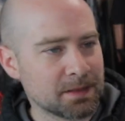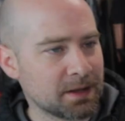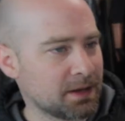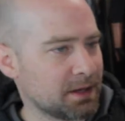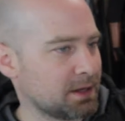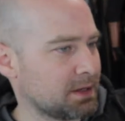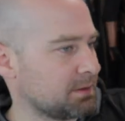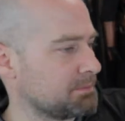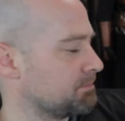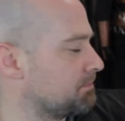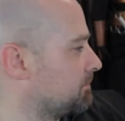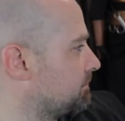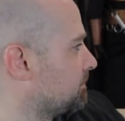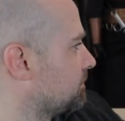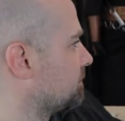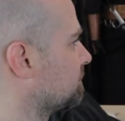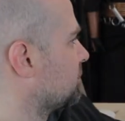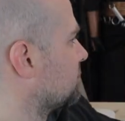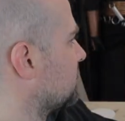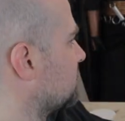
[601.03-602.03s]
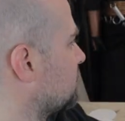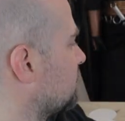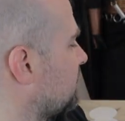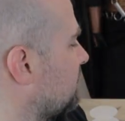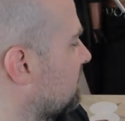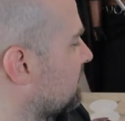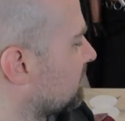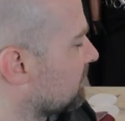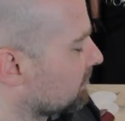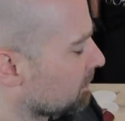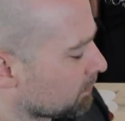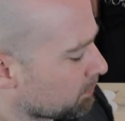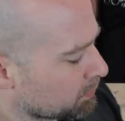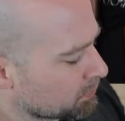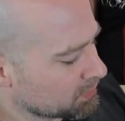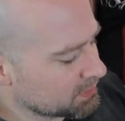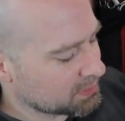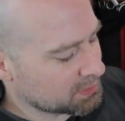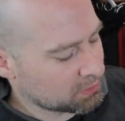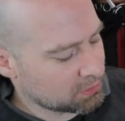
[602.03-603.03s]
Uh, so they're
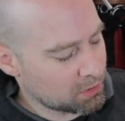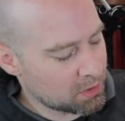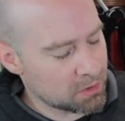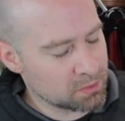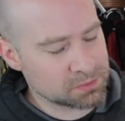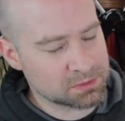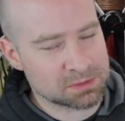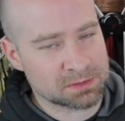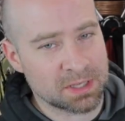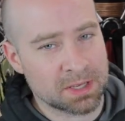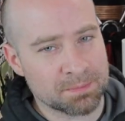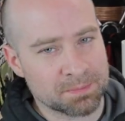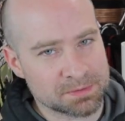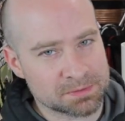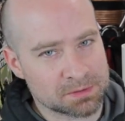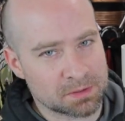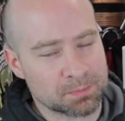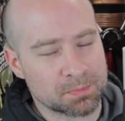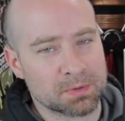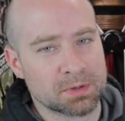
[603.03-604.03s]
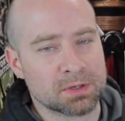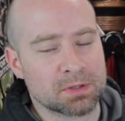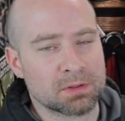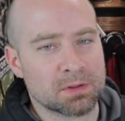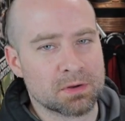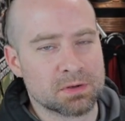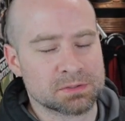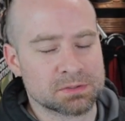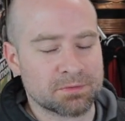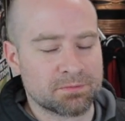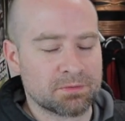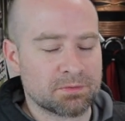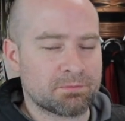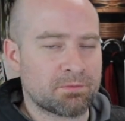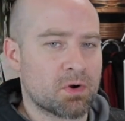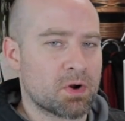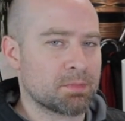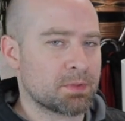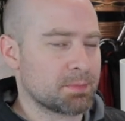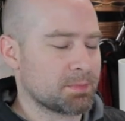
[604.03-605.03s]
pretty close, the templates are pretty close. If you
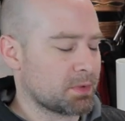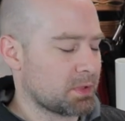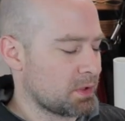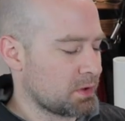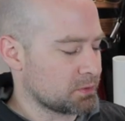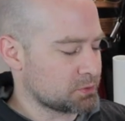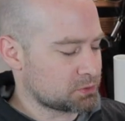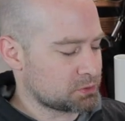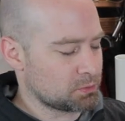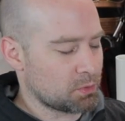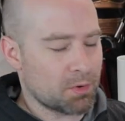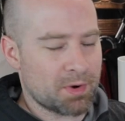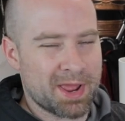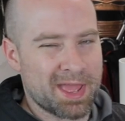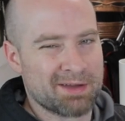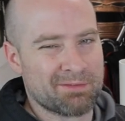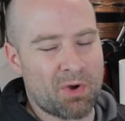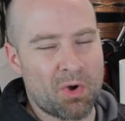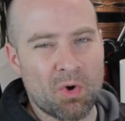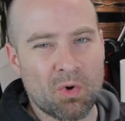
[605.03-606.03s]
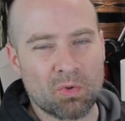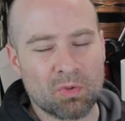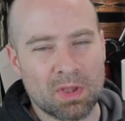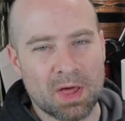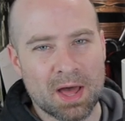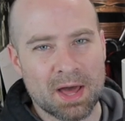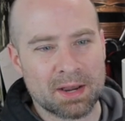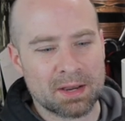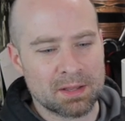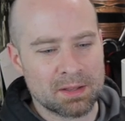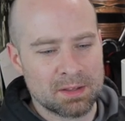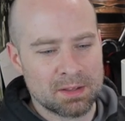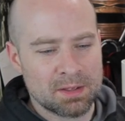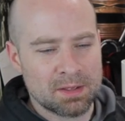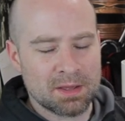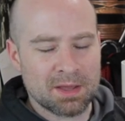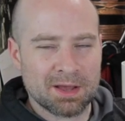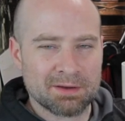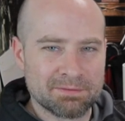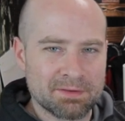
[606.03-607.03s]
form them close, you won't have a whole lot
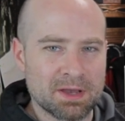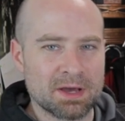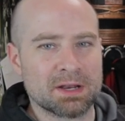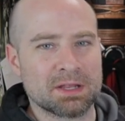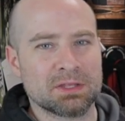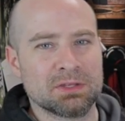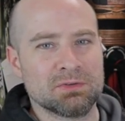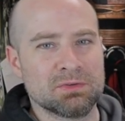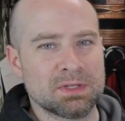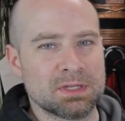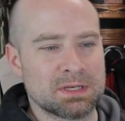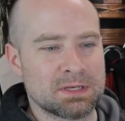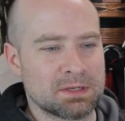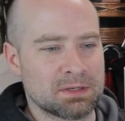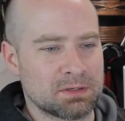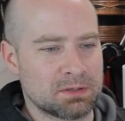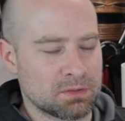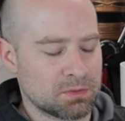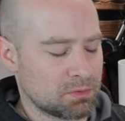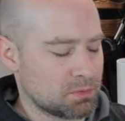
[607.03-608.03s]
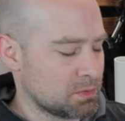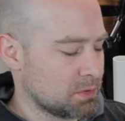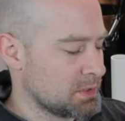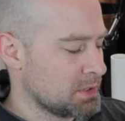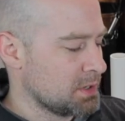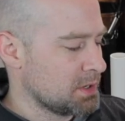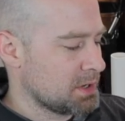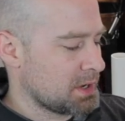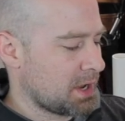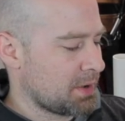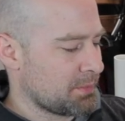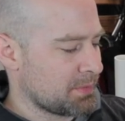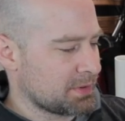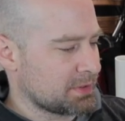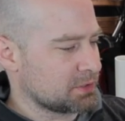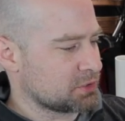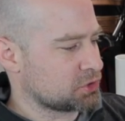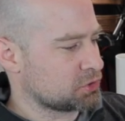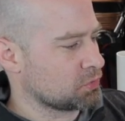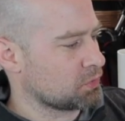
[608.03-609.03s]
of cutting you needed to do. I
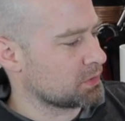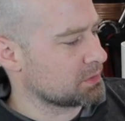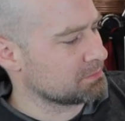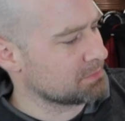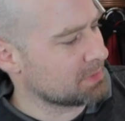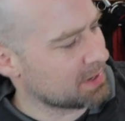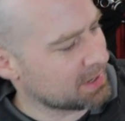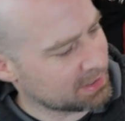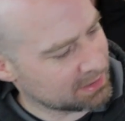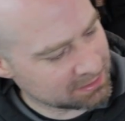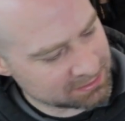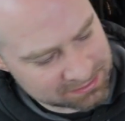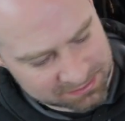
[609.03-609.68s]
wanted to shorten mine